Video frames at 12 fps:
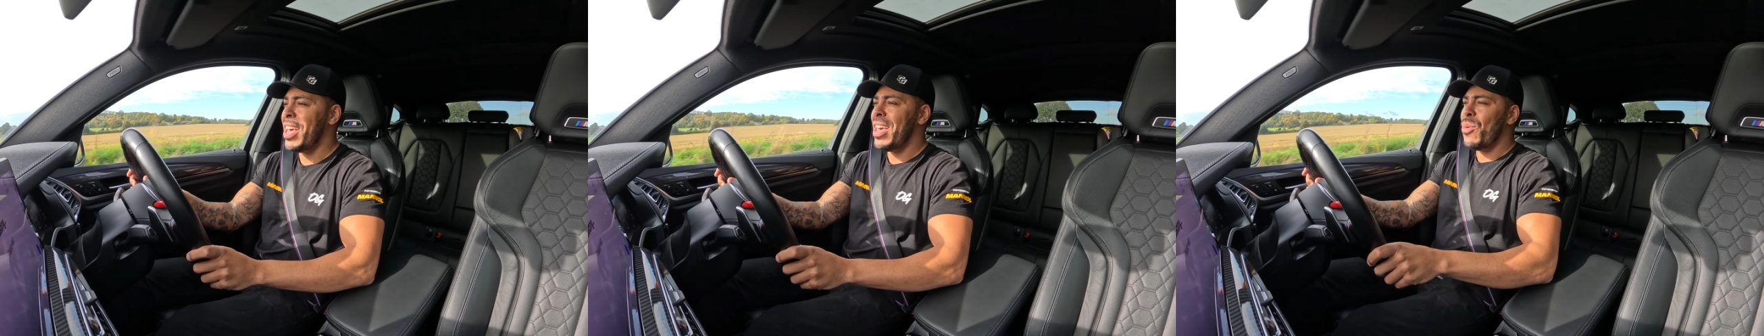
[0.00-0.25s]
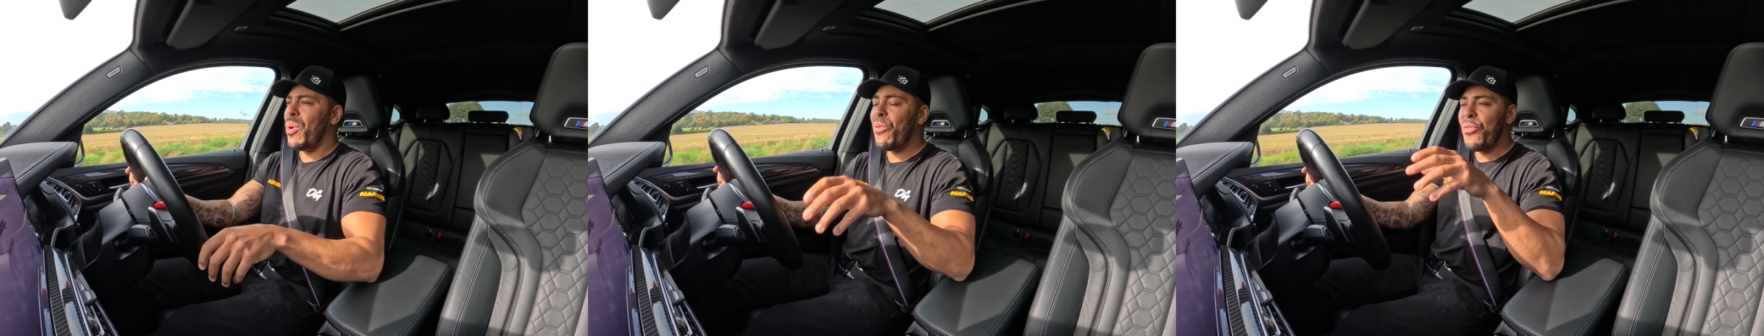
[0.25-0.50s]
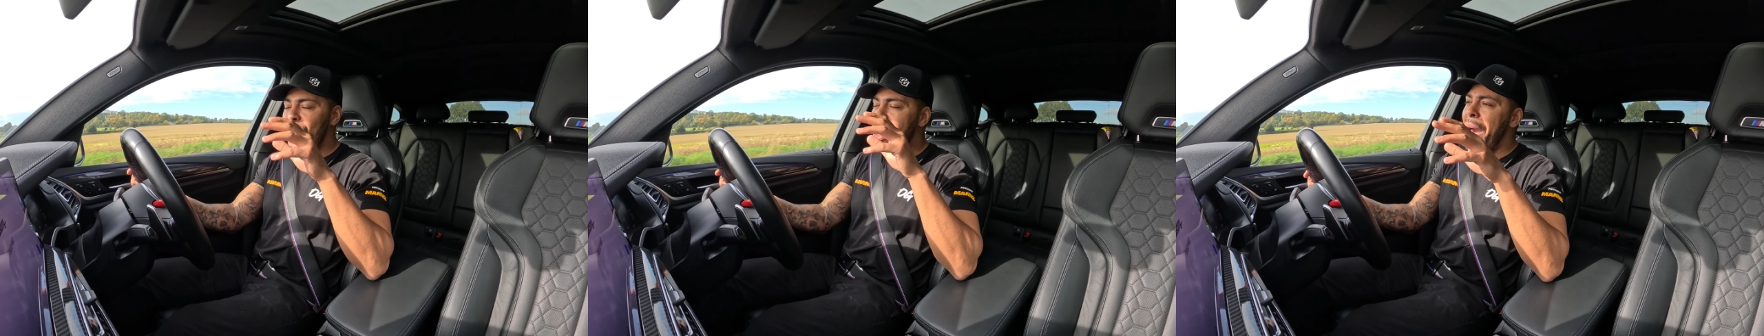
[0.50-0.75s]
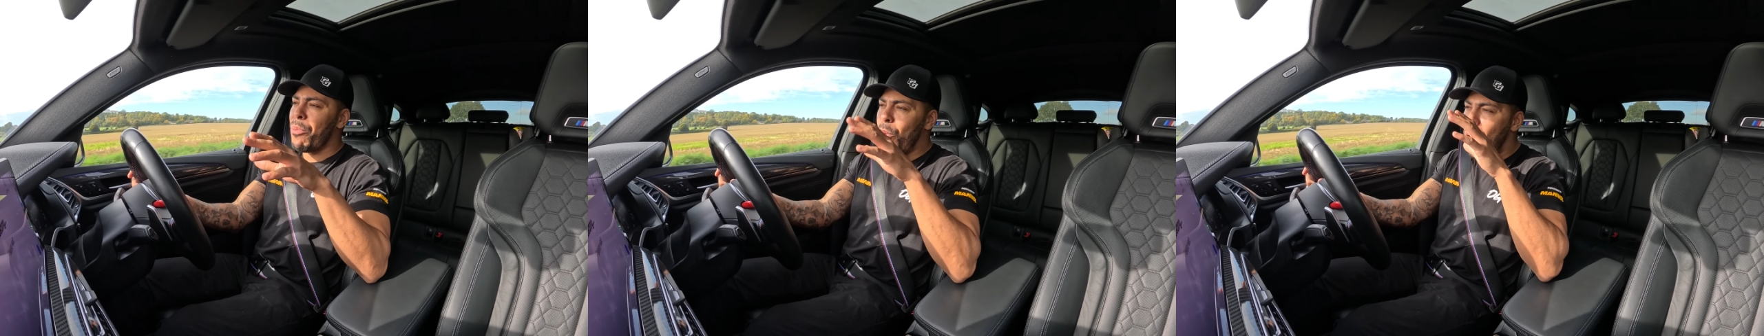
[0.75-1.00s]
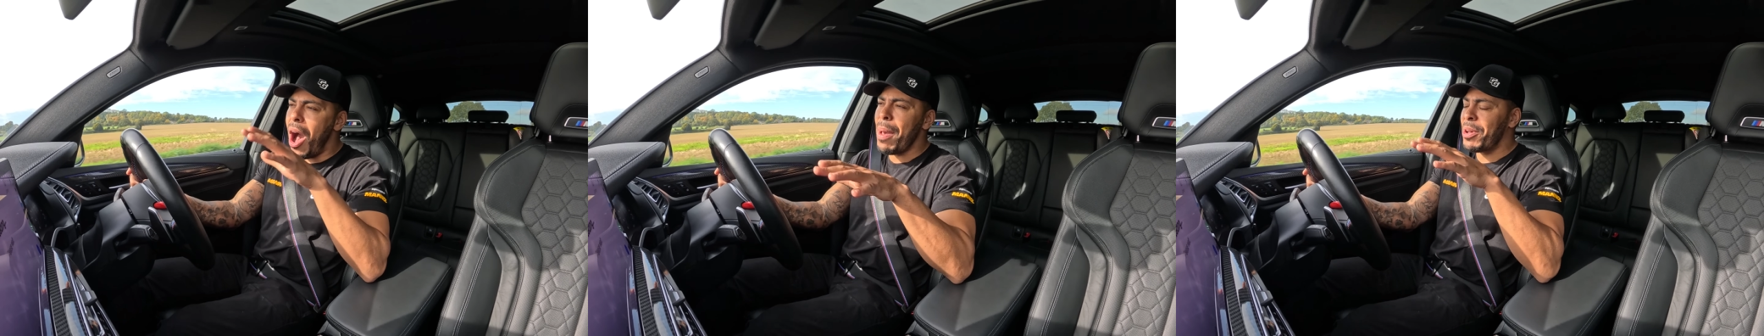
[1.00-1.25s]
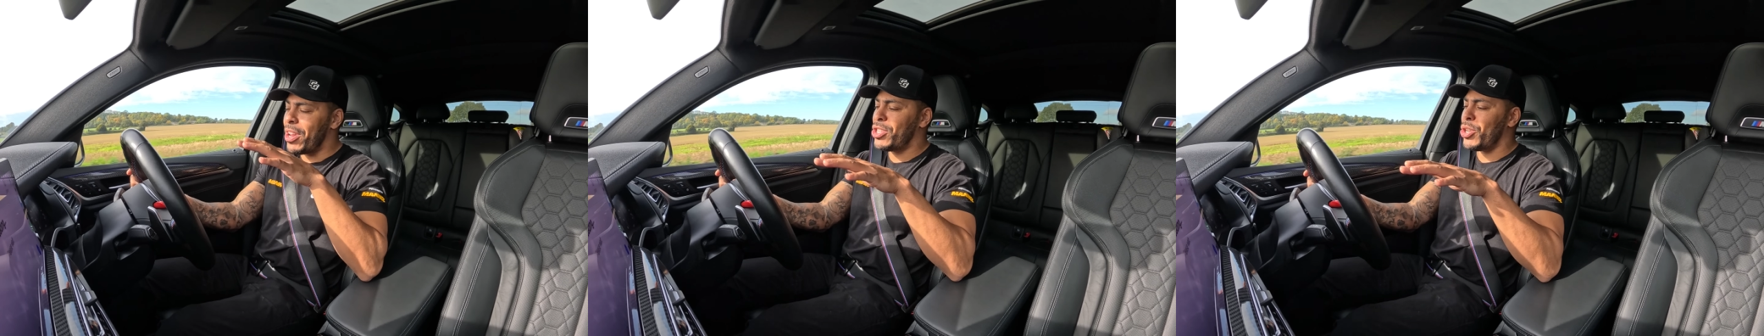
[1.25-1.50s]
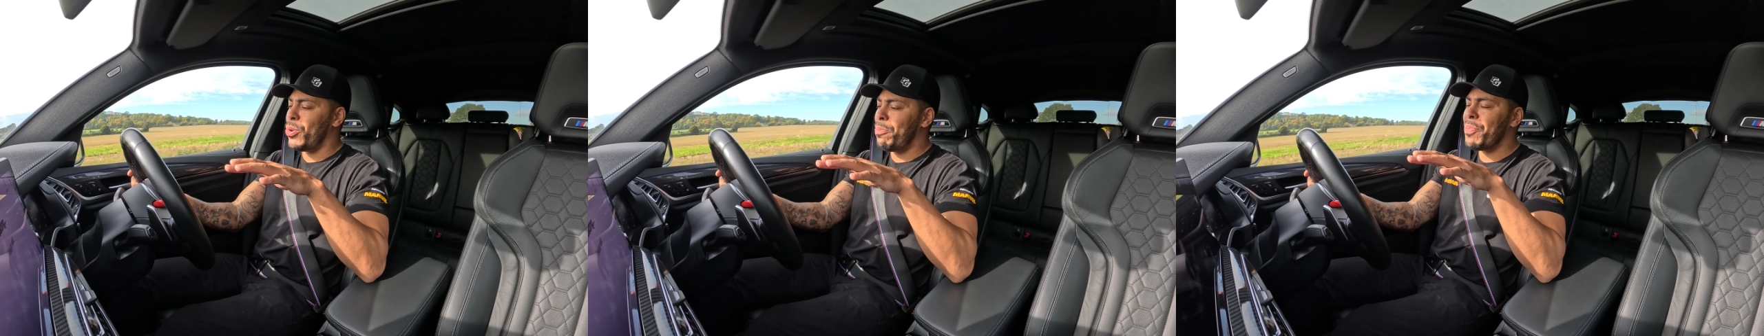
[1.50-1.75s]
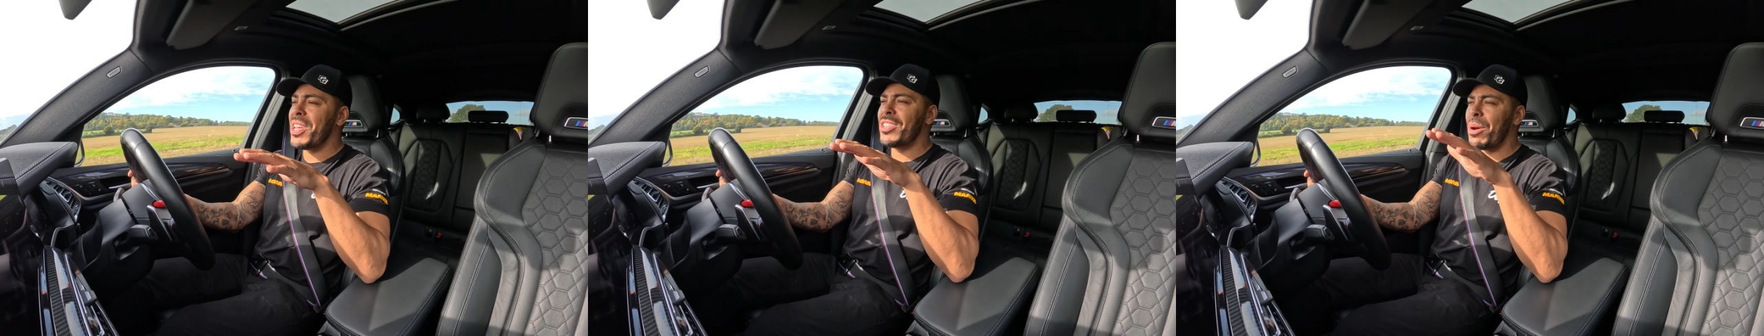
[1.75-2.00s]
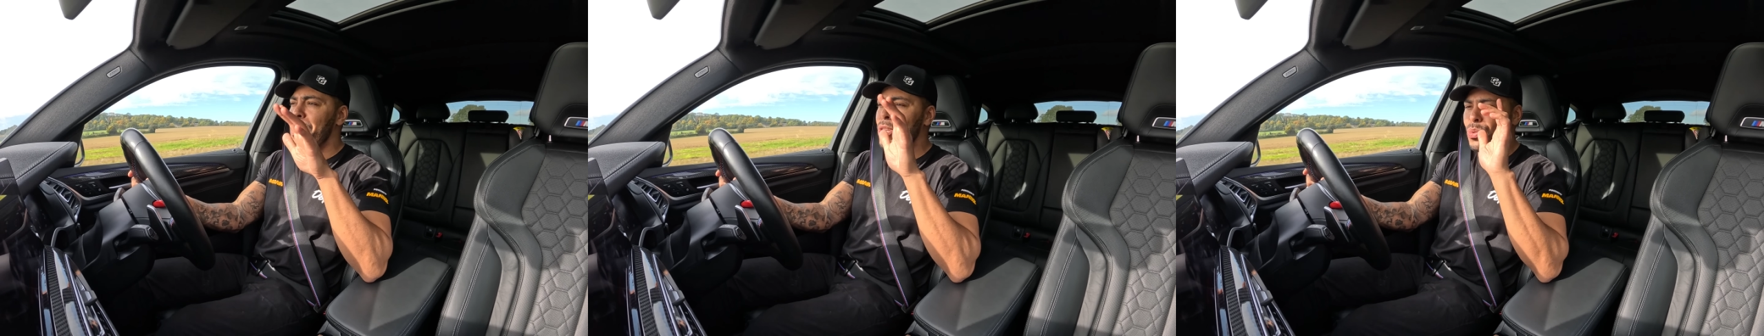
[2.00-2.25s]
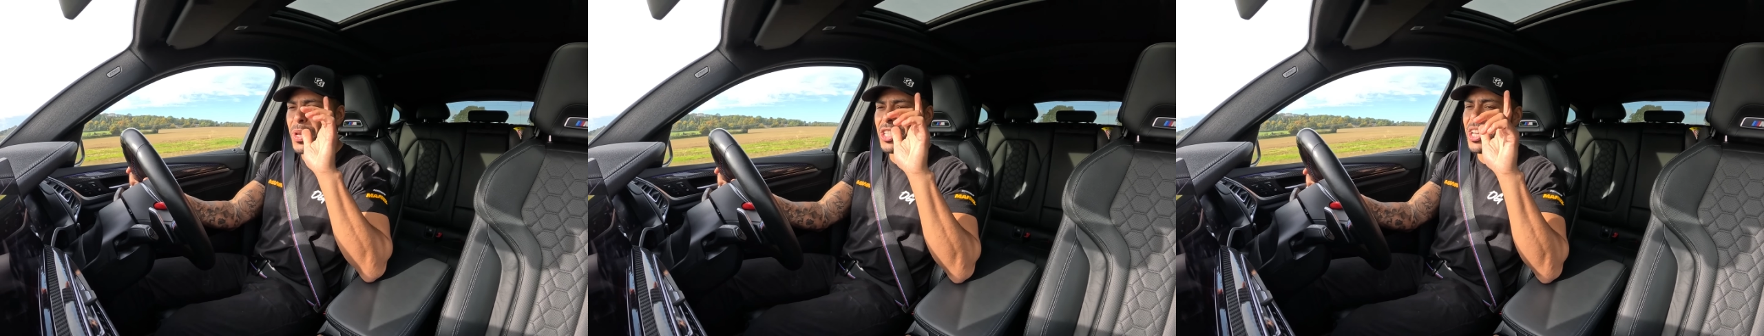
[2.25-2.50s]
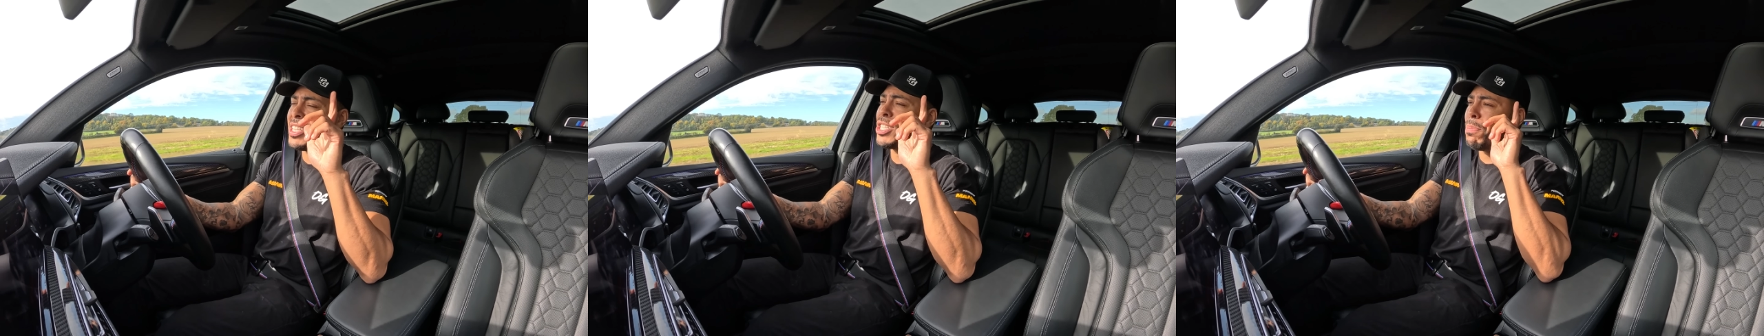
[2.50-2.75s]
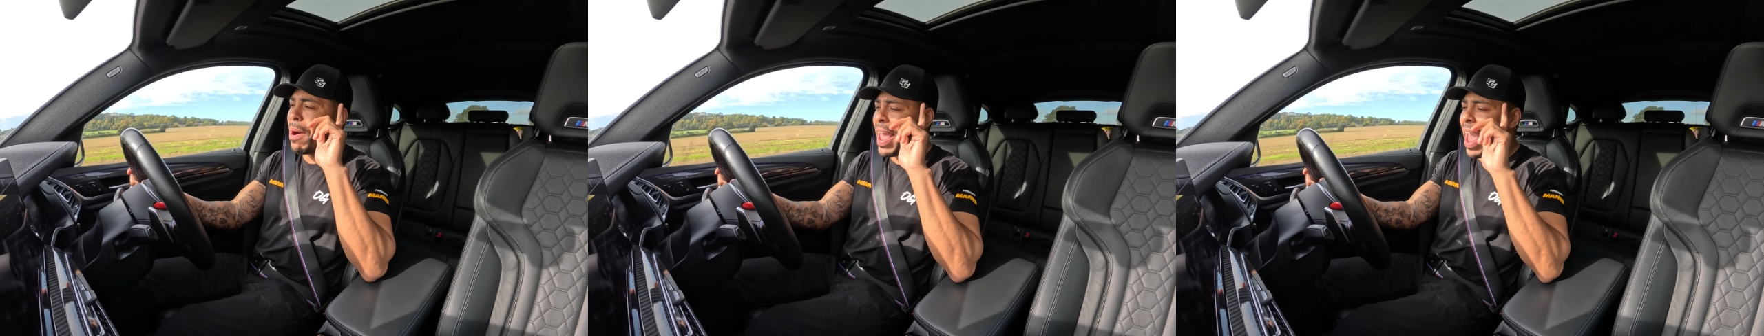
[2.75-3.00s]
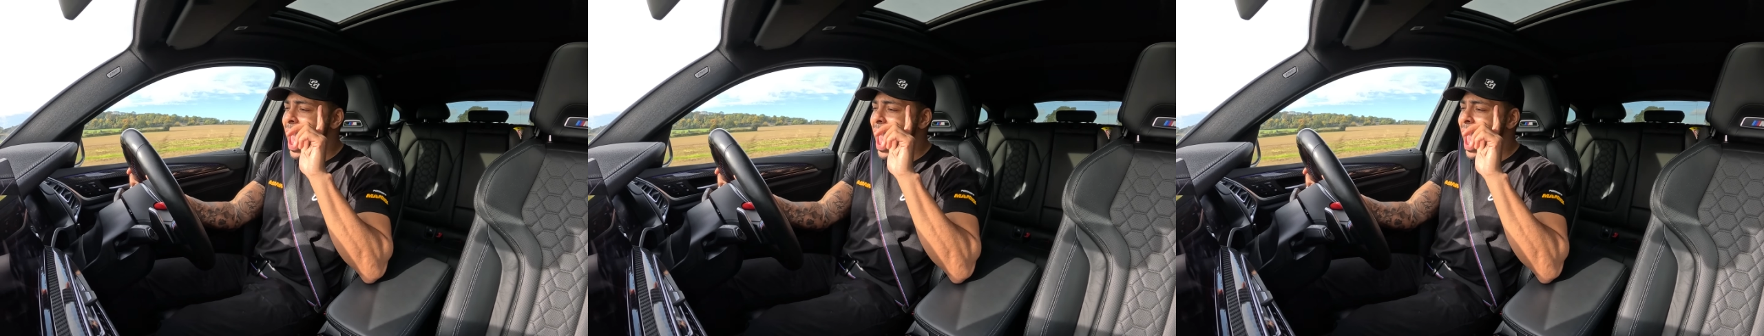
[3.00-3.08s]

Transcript: Well, for that, what I'm going to do is I'm going to switch it into my